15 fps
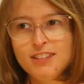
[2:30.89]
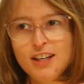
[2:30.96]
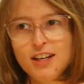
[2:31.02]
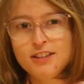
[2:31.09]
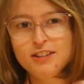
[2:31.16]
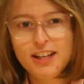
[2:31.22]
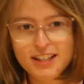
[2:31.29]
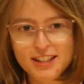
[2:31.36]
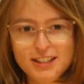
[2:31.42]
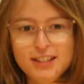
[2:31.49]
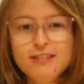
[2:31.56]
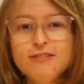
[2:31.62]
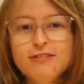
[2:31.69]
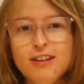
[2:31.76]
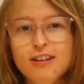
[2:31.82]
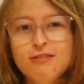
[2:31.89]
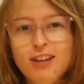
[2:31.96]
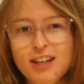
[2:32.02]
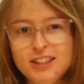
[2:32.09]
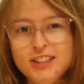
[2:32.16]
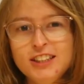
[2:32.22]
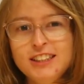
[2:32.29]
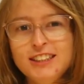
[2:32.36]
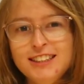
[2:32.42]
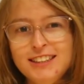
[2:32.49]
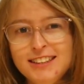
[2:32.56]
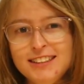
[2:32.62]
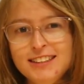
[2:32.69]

Uh, ah, thank you for watching.